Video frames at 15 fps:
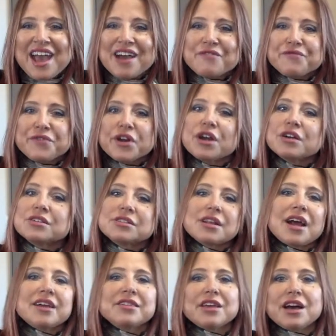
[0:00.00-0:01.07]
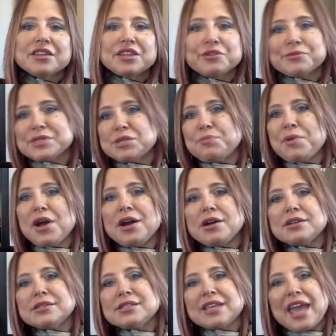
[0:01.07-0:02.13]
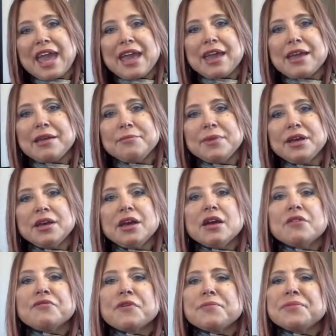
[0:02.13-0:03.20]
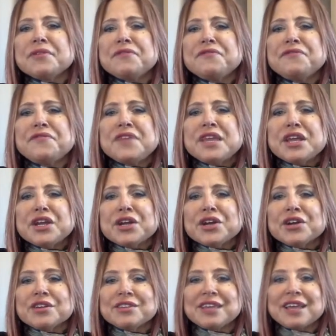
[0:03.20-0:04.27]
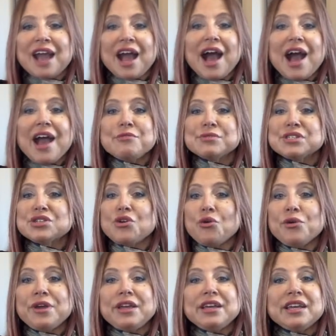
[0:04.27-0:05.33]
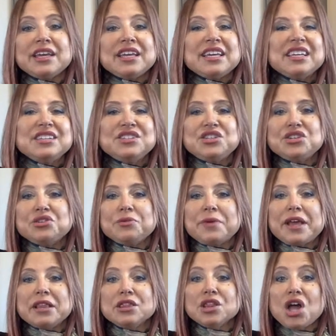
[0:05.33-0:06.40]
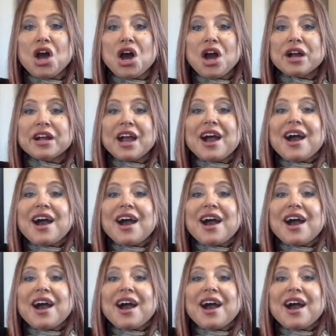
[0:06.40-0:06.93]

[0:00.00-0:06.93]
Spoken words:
At first, I thought the response came from the fear that I was going into a long,